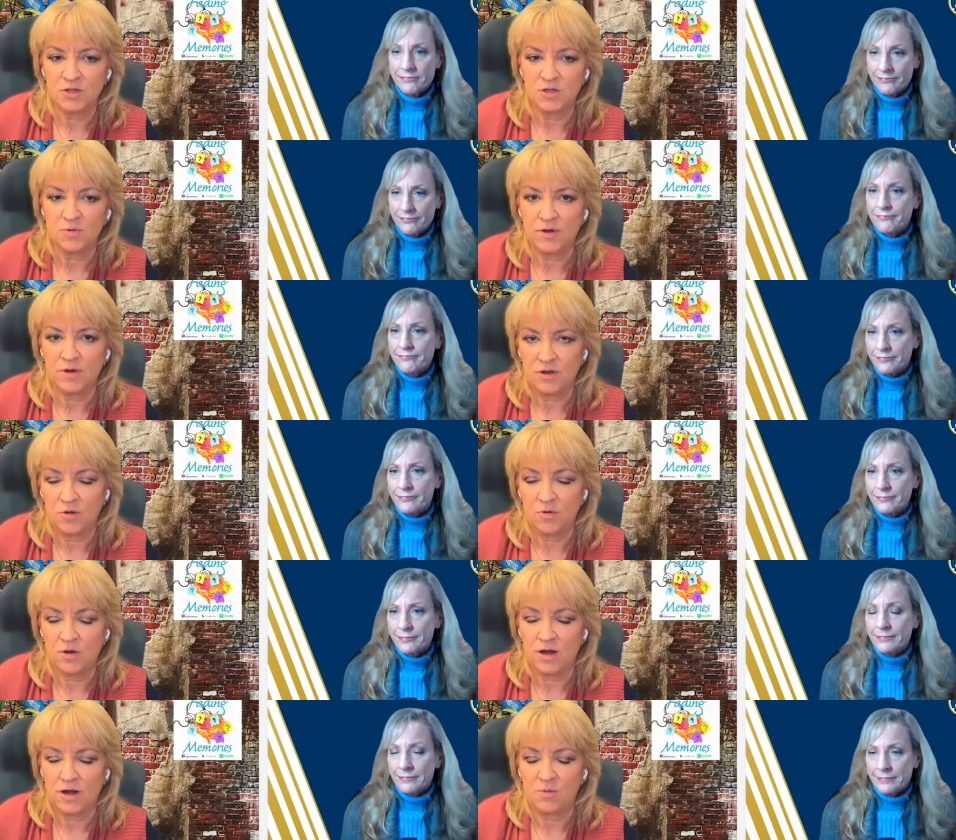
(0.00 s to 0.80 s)
Speaker 1: because you
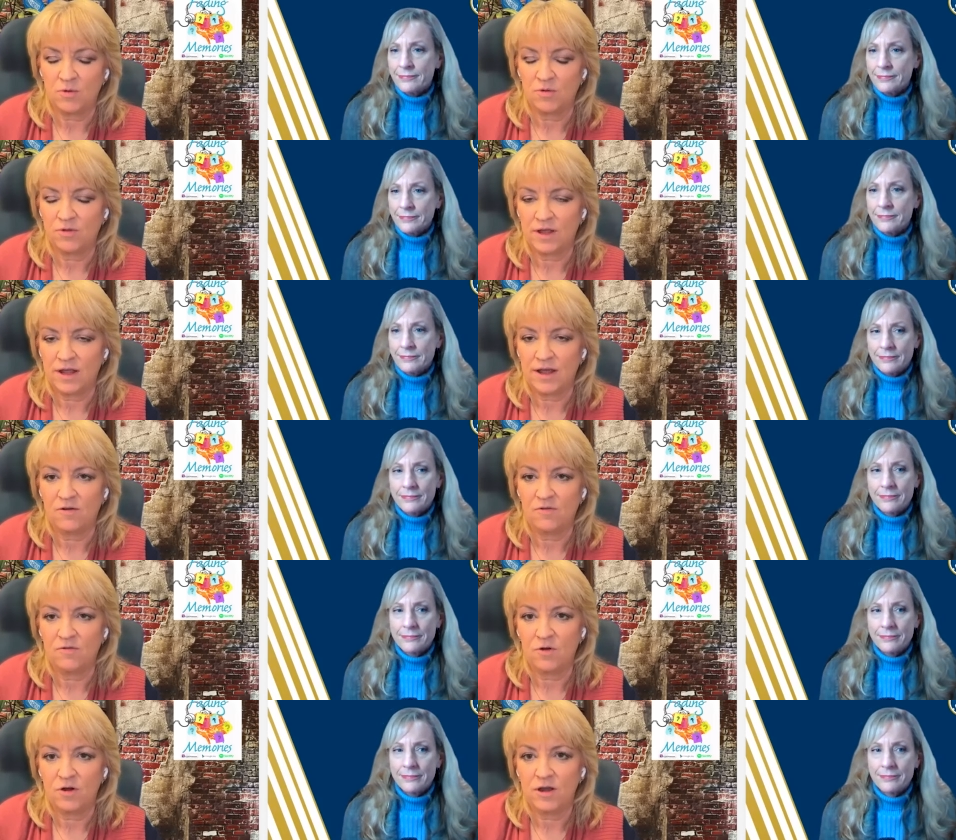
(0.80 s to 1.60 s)
you and I are both in
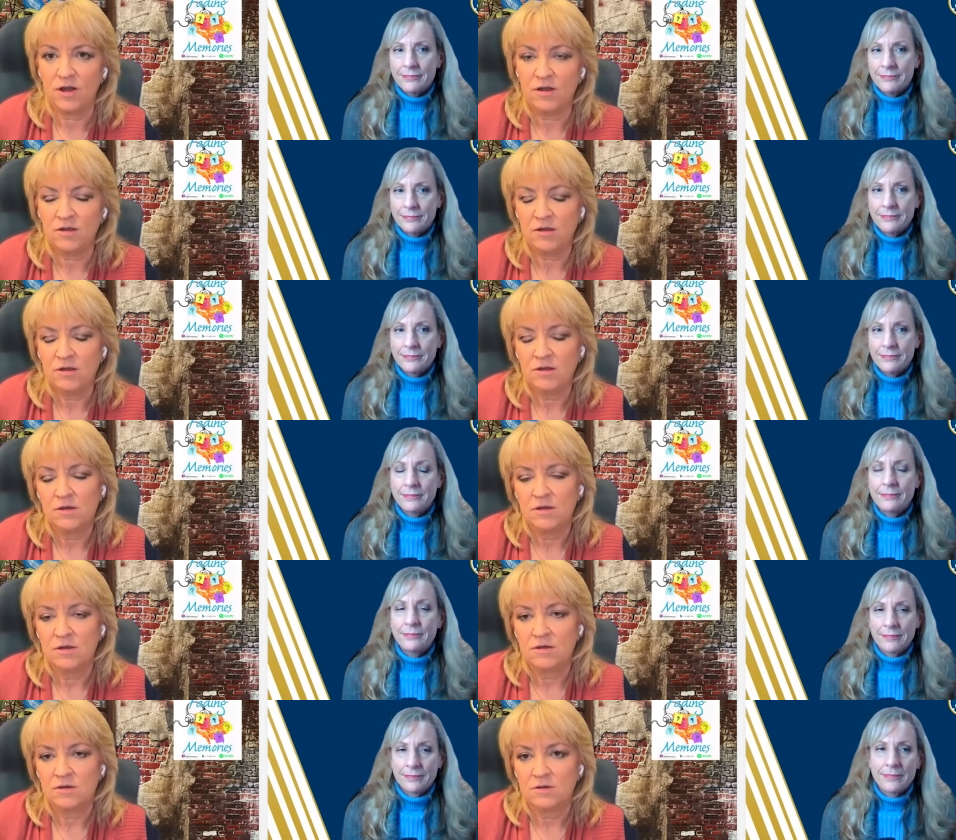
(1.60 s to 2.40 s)
California,
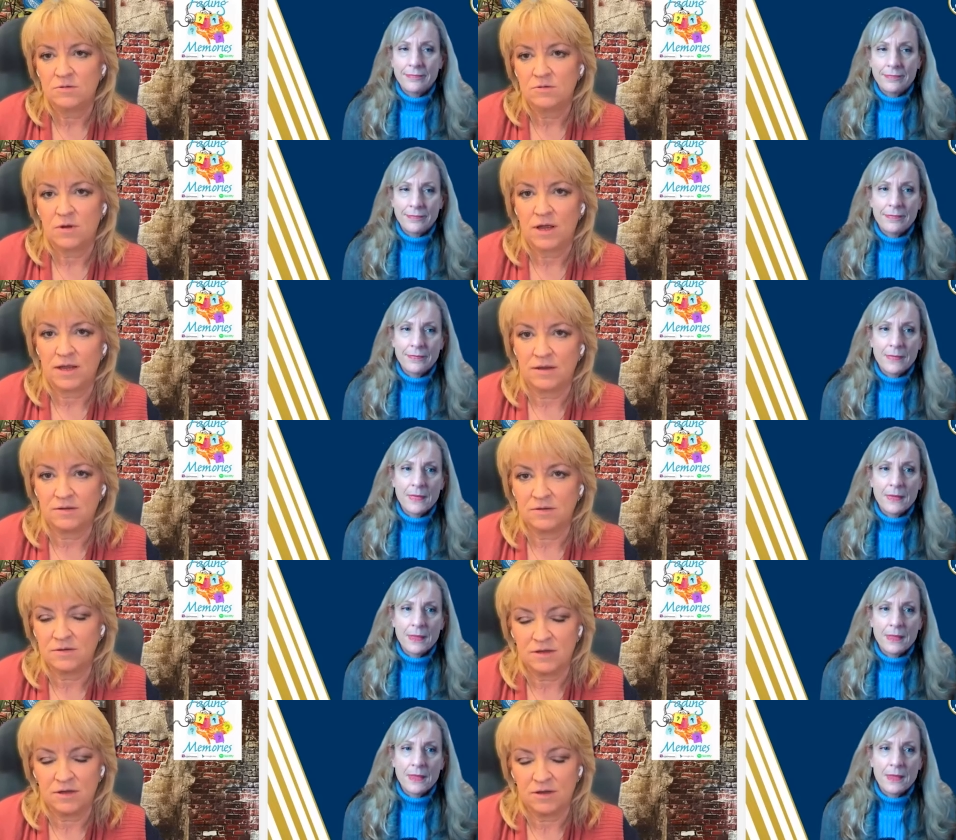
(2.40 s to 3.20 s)

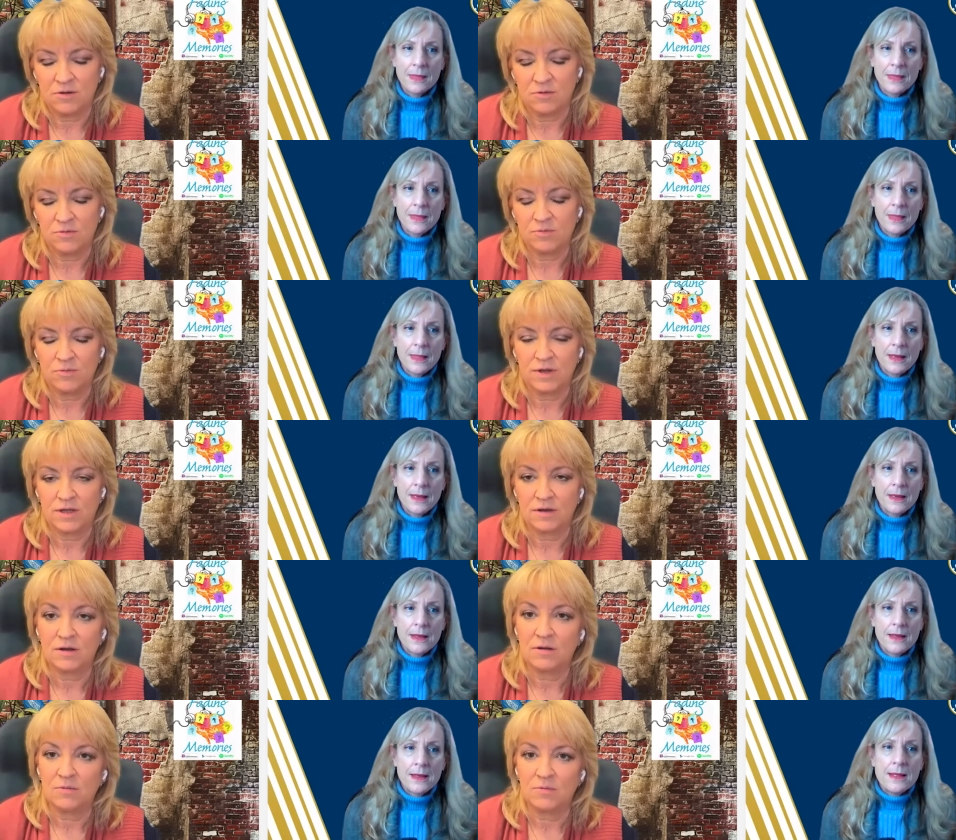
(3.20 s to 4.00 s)
and you know we
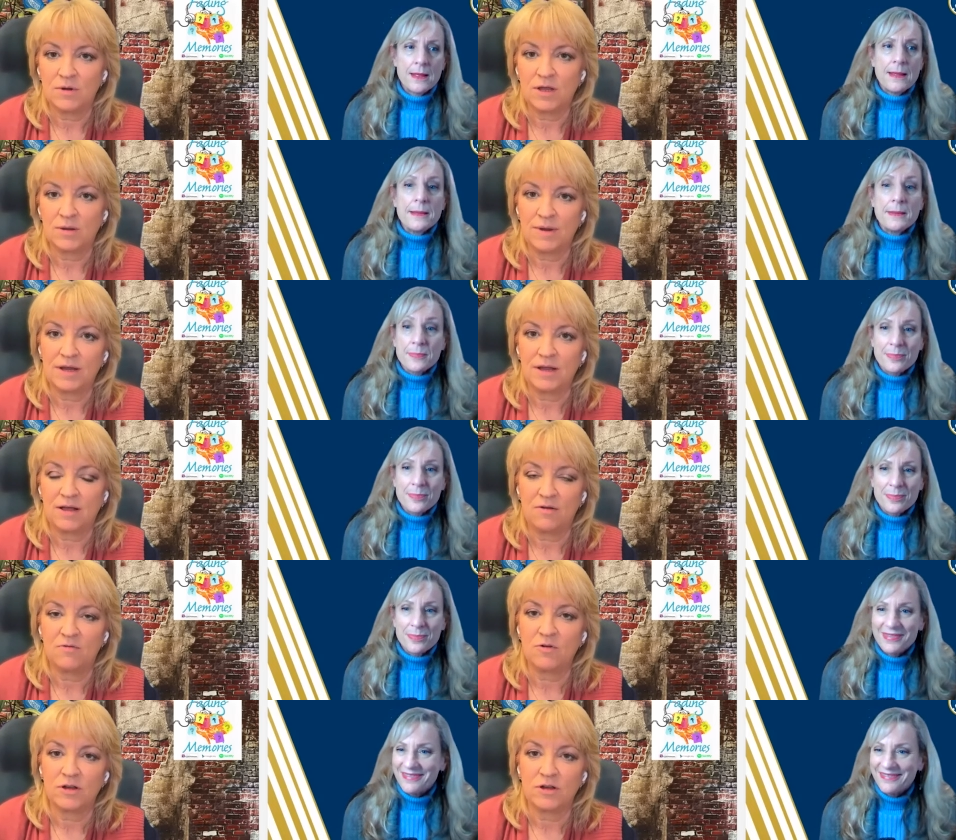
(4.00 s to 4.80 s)
could all we could make
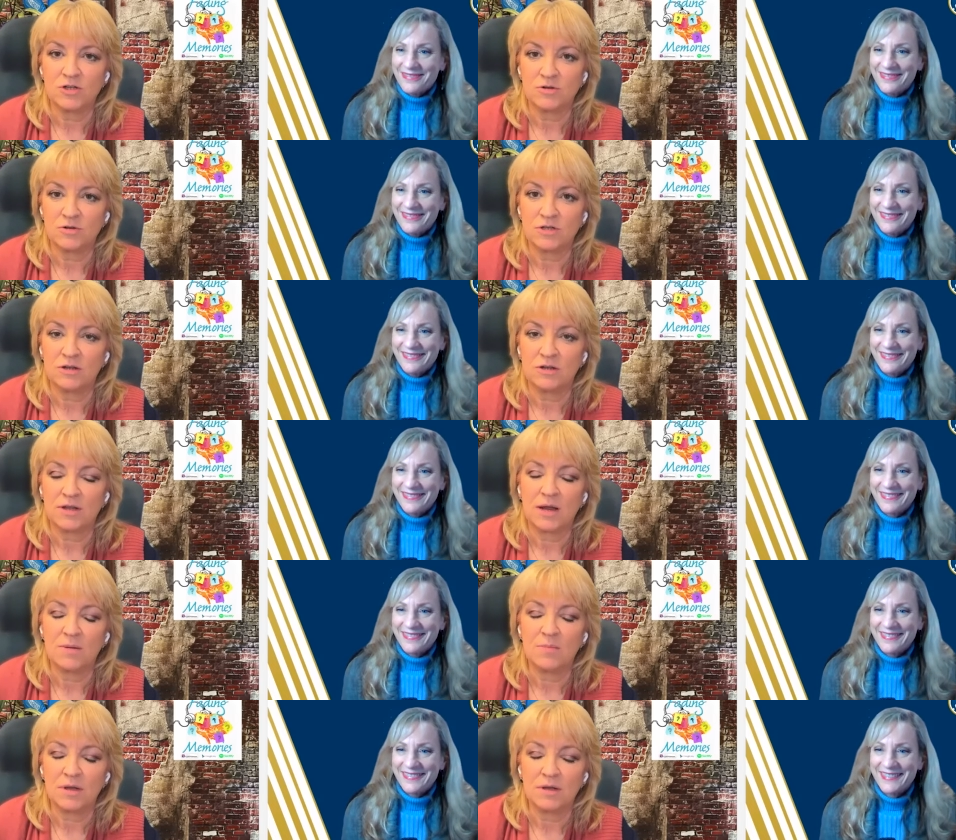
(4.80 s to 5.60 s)
California jokes all
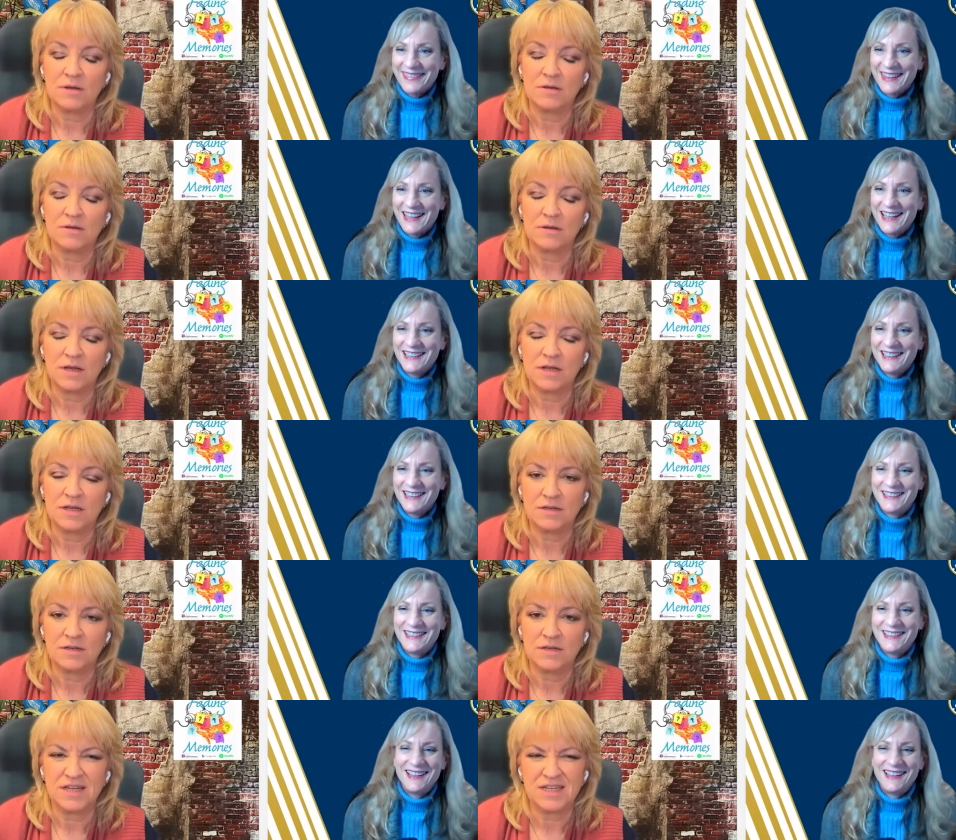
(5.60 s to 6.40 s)
day, but
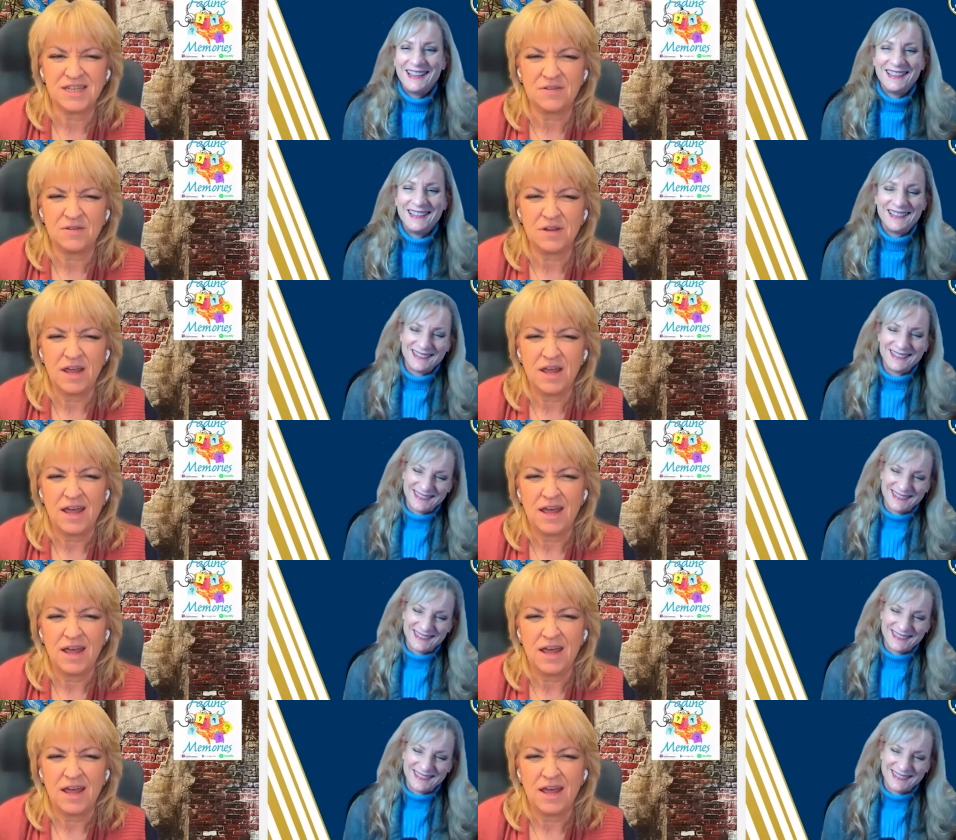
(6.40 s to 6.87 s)
it does it